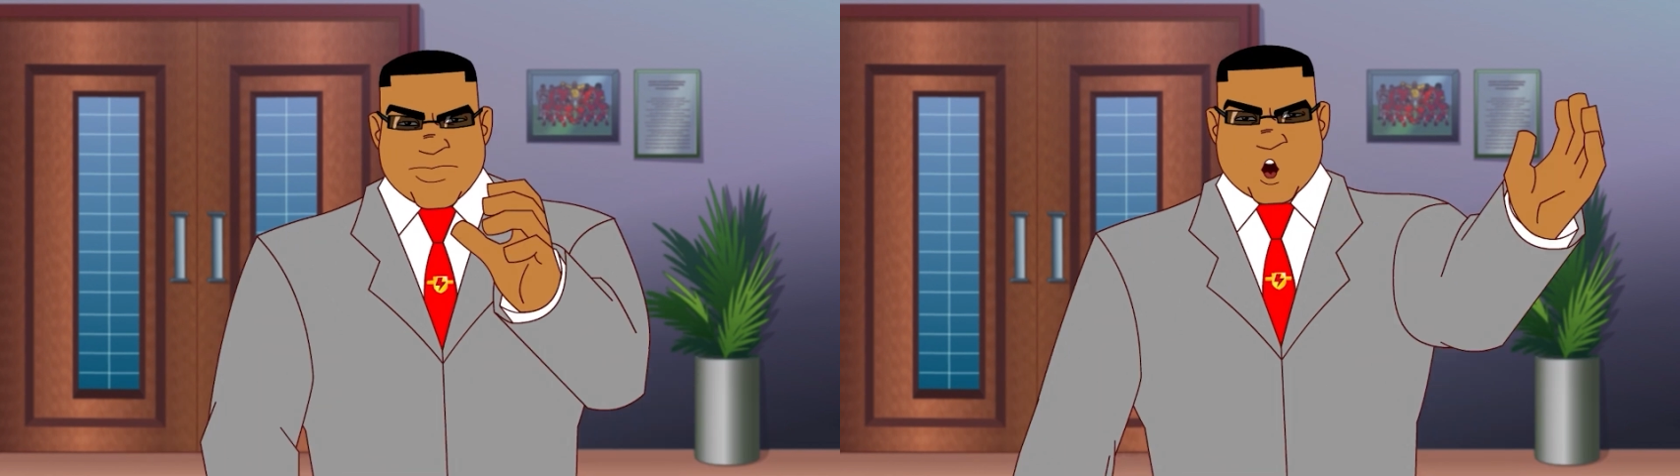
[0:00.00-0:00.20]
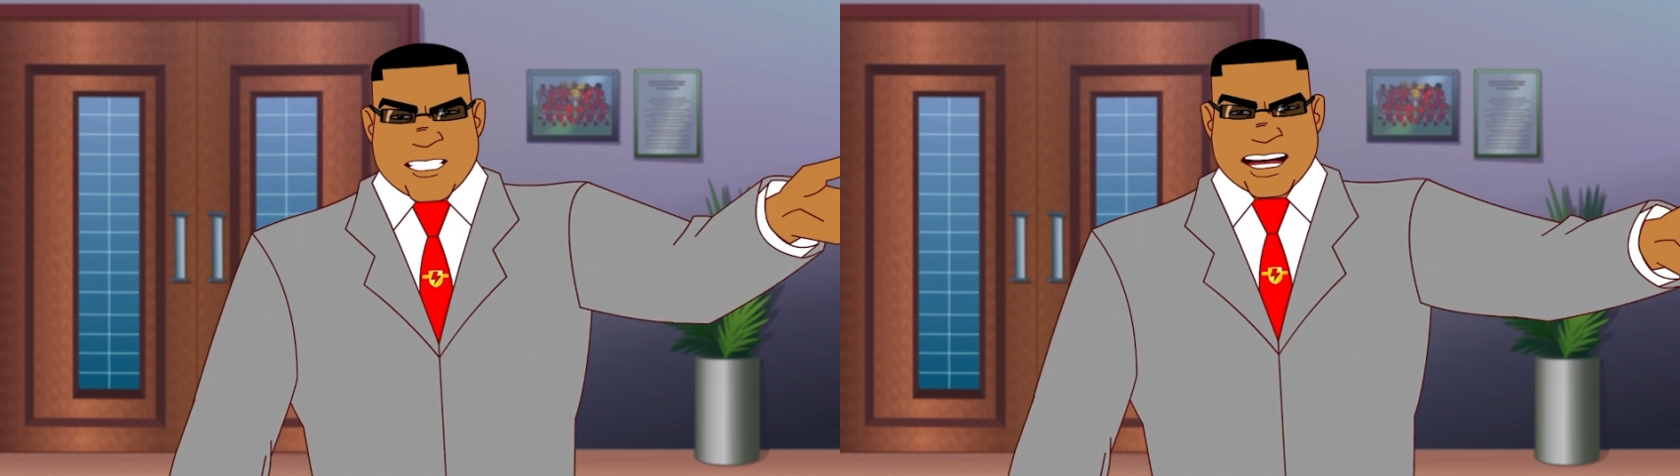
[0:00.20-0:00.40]
to
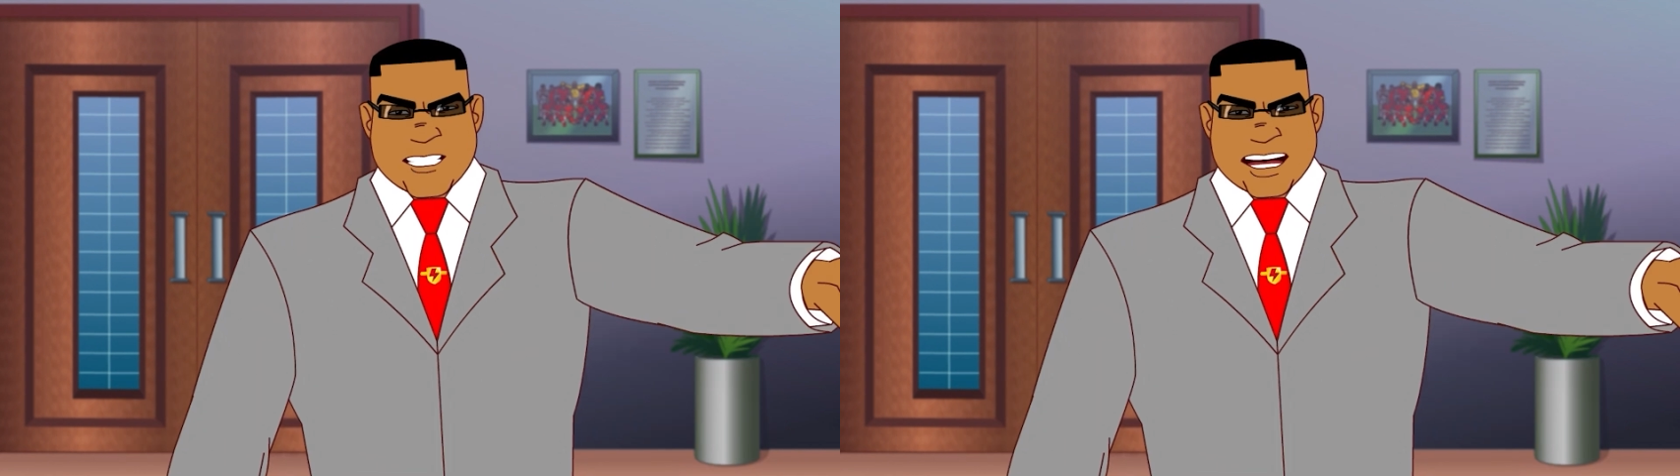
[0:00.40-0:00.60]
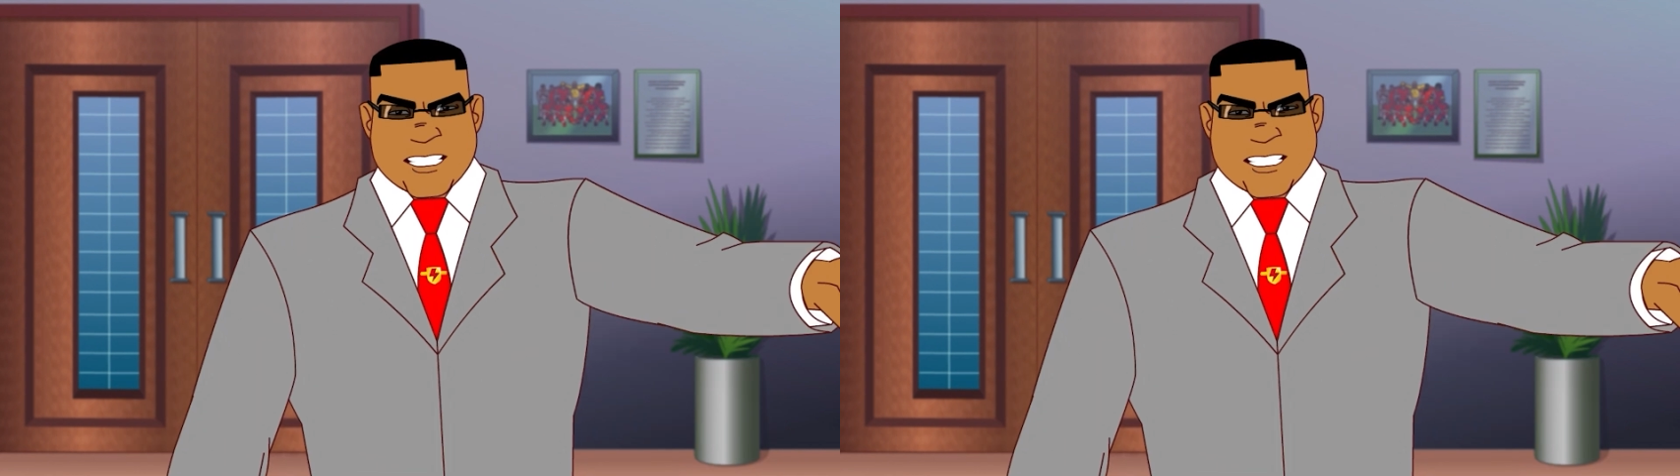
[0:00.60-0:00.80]
lead
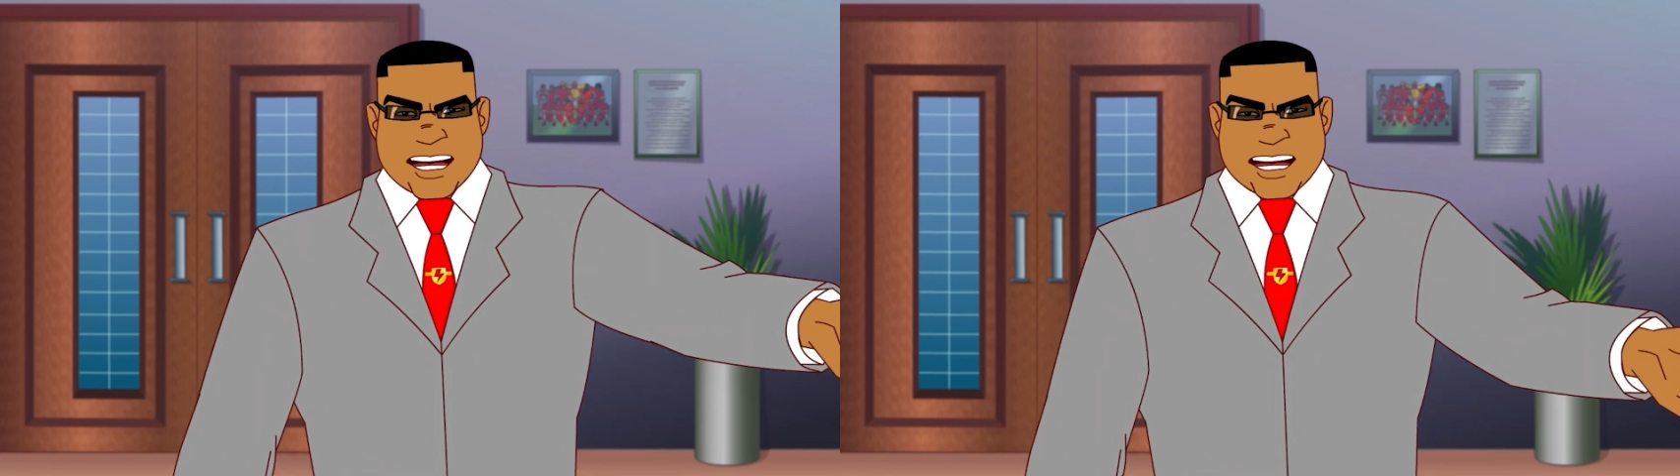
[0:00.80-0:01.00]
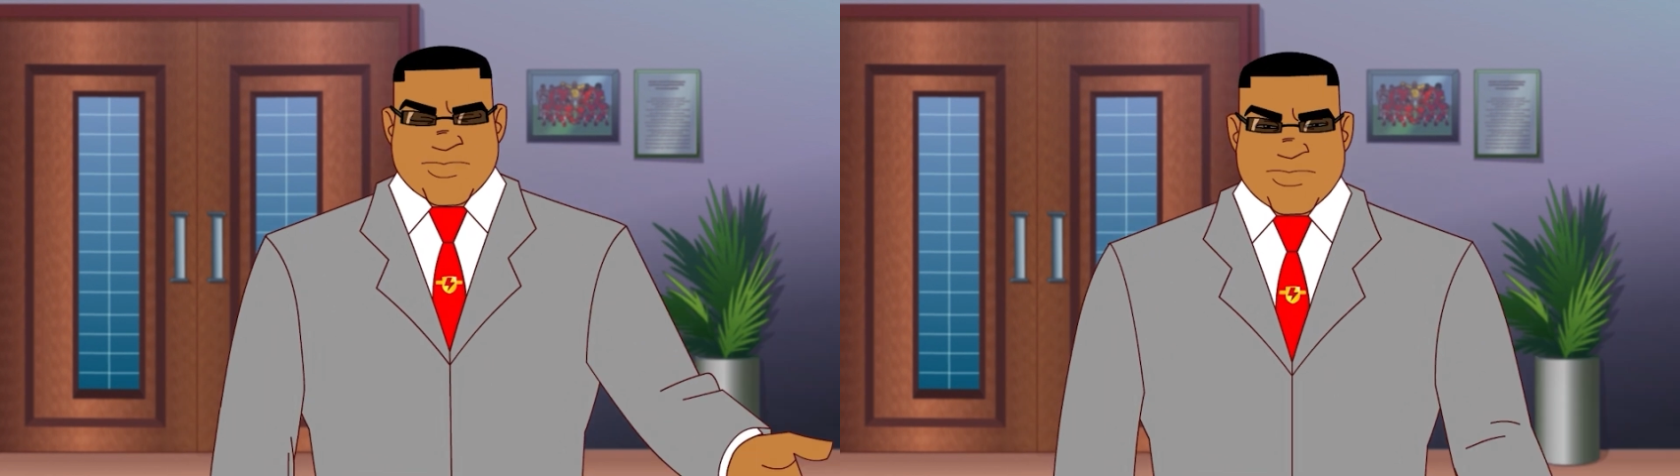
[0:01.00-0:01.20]
this
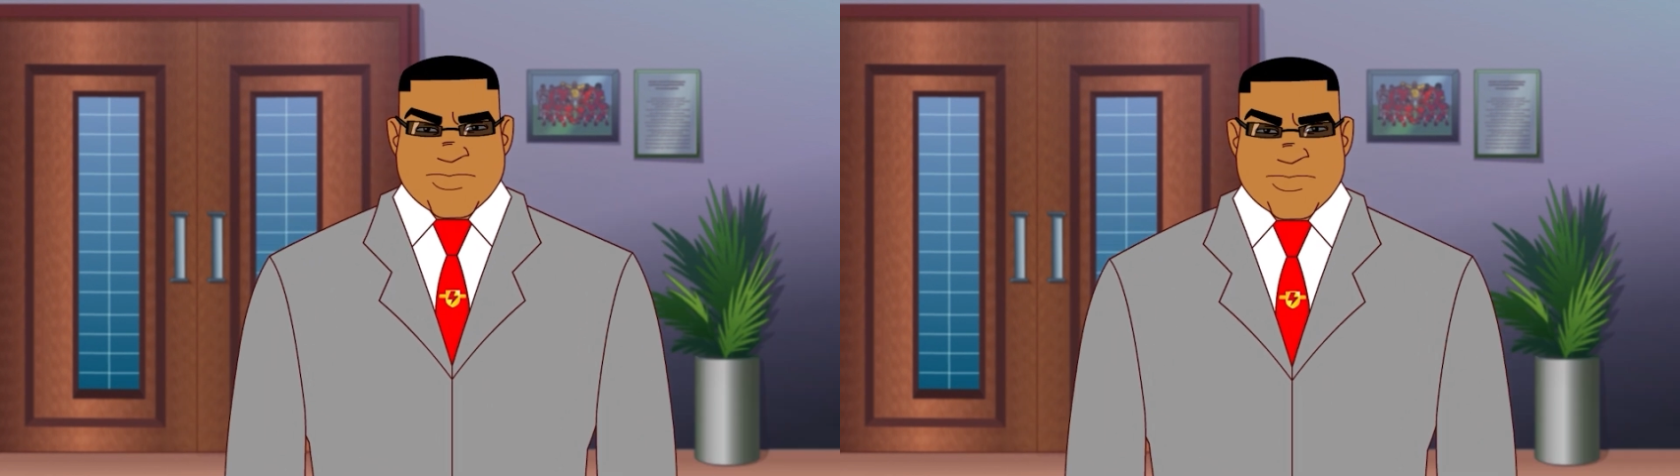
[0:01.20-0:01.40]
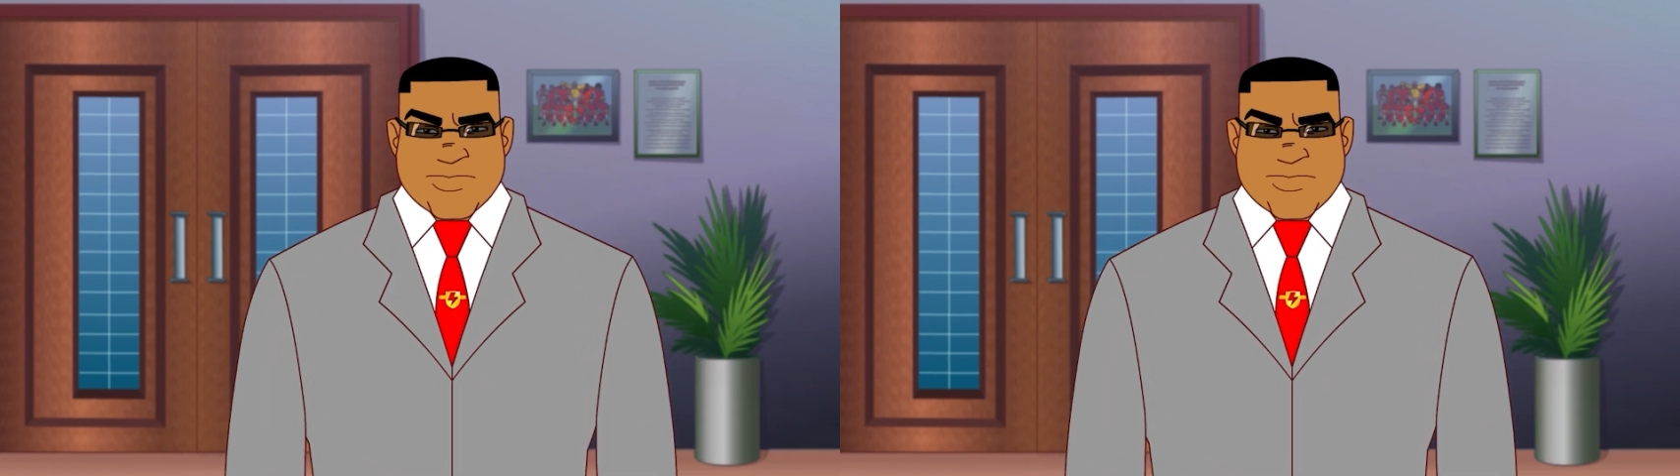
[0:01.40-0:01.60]
team.
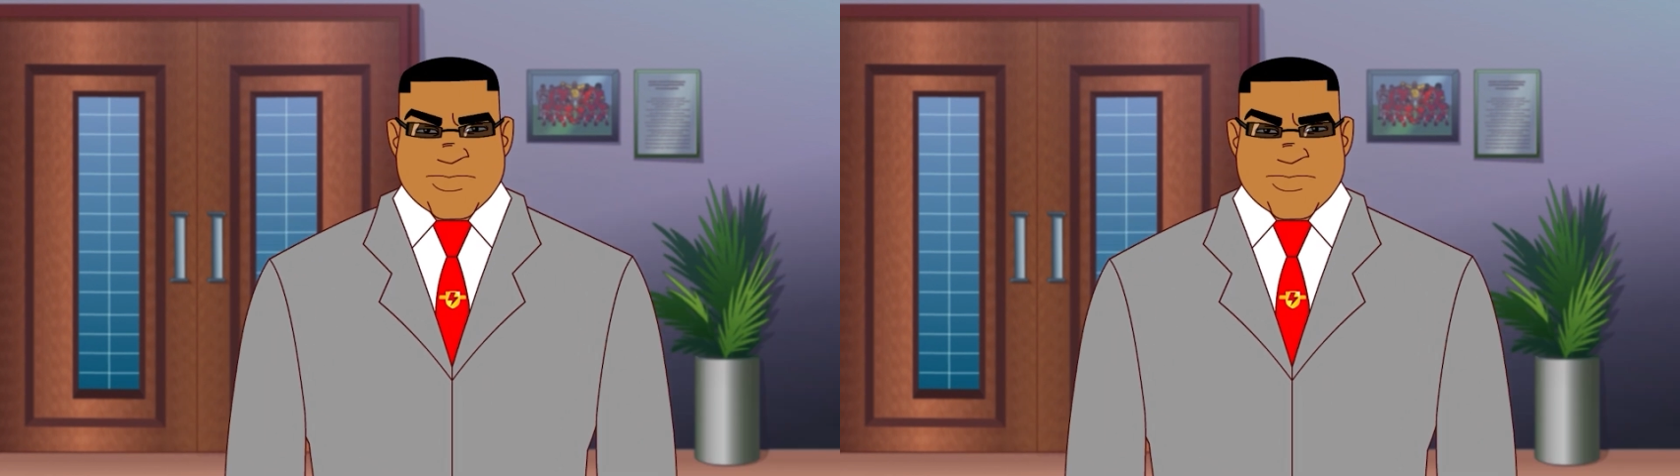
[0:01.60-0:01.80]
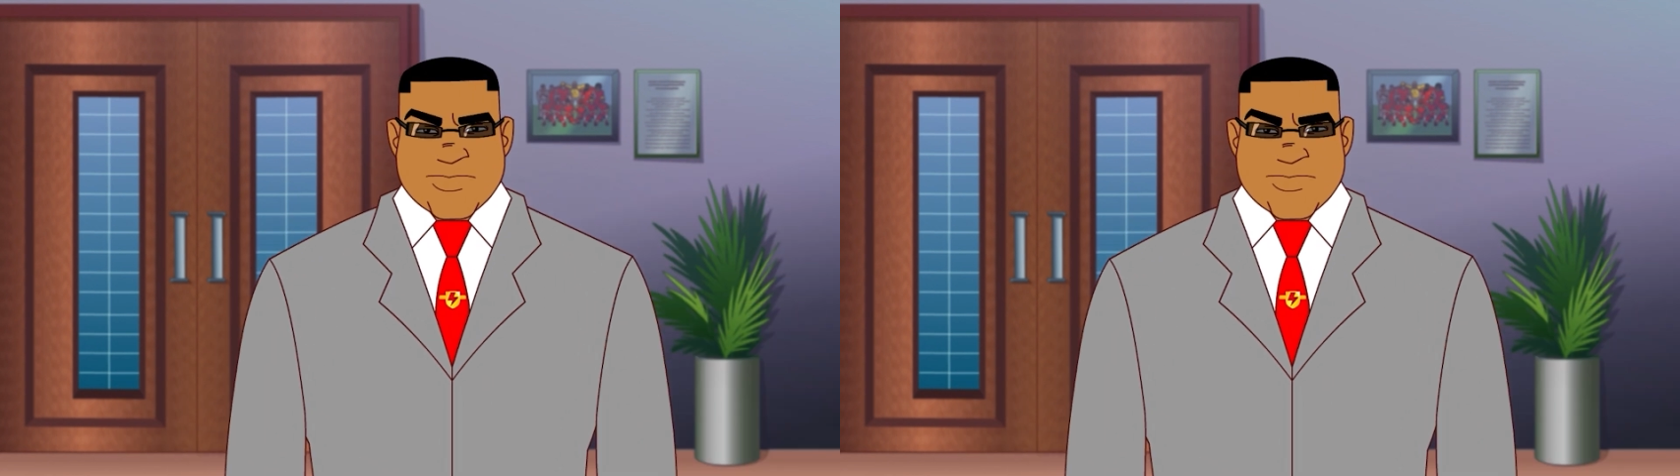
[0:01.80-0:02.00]
Maybe,